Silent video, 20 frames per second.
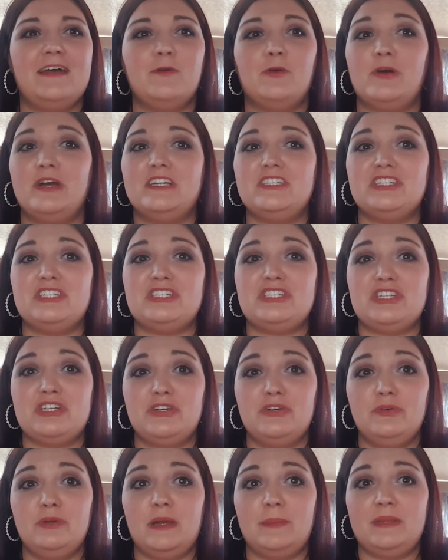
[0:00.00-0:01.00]
Question
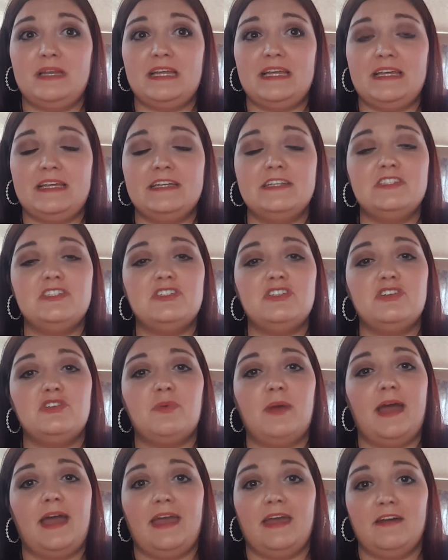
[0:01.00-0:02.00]
2, how many kids do
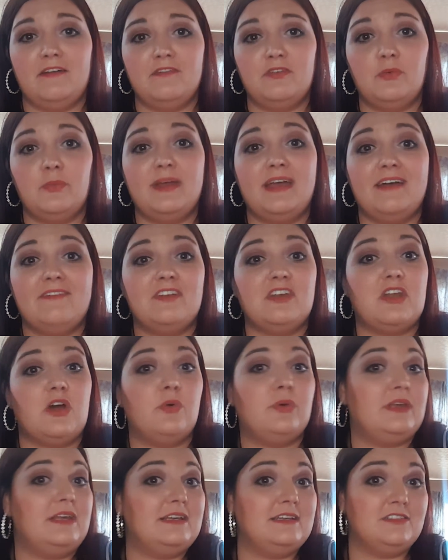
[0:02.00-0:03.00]
you have? We have
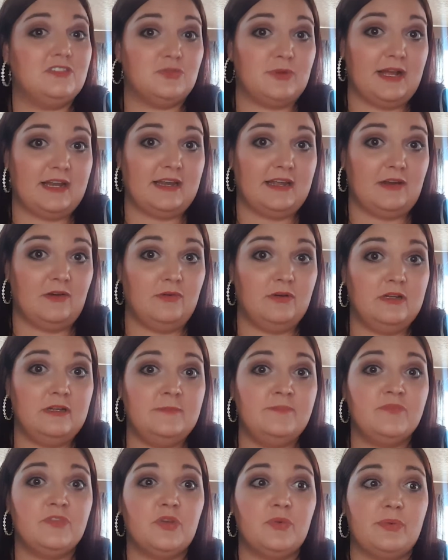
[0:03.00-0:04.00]
no kids right now.
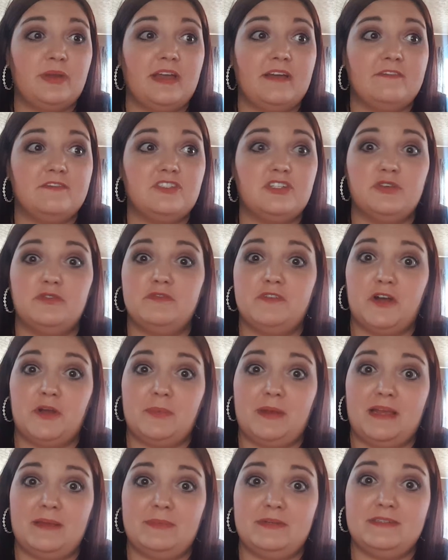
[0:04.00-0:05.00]
We have 2 fur
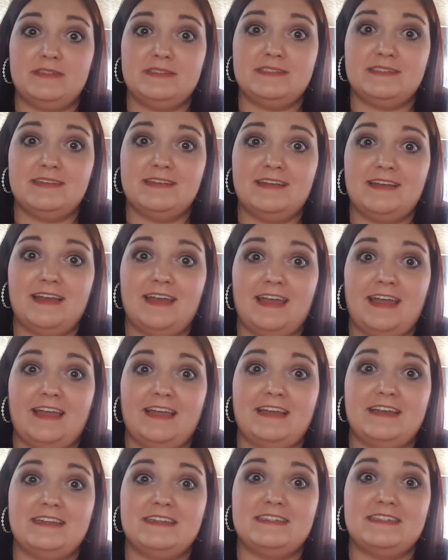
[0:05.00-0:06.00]
babies
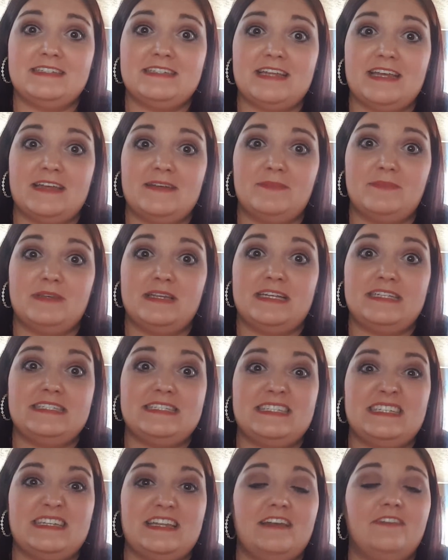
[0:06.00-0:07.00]
and
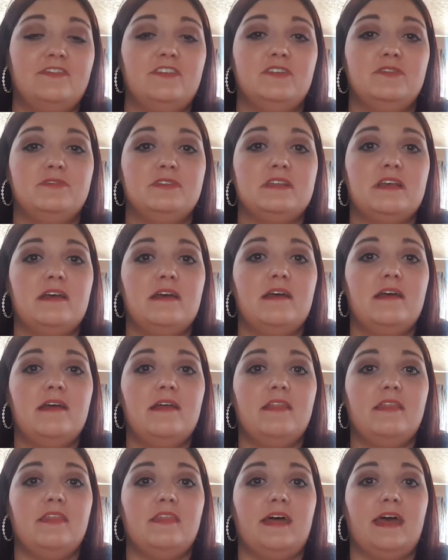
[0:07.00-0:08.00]
nieces and nephews
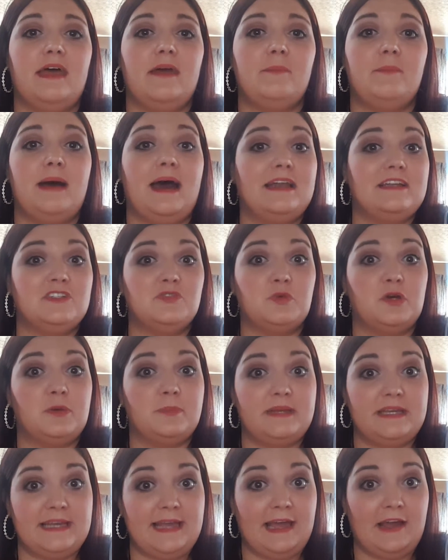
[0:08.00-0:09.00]
that might as well
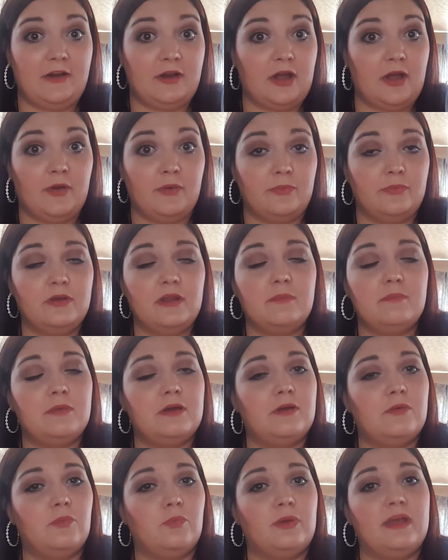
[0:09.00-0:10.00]
be our own,
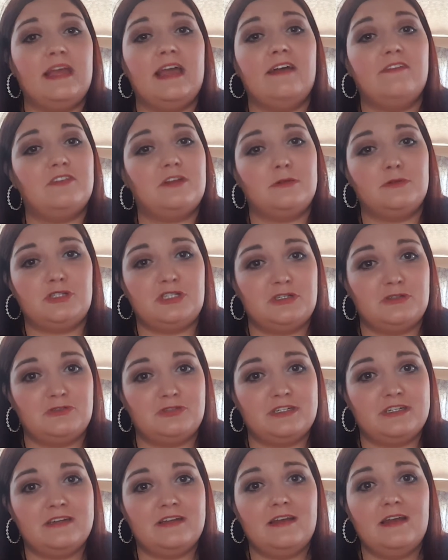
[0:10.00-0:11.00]
but we have no
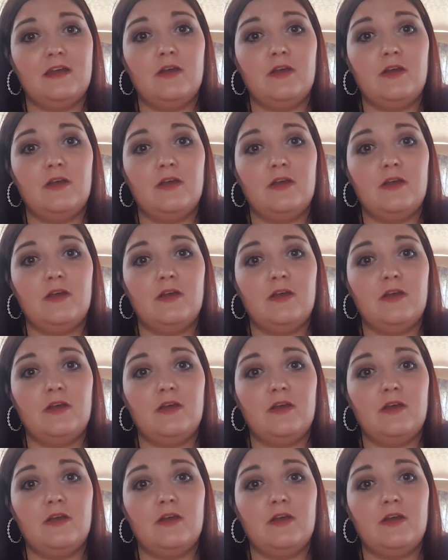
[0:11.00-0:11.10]
children.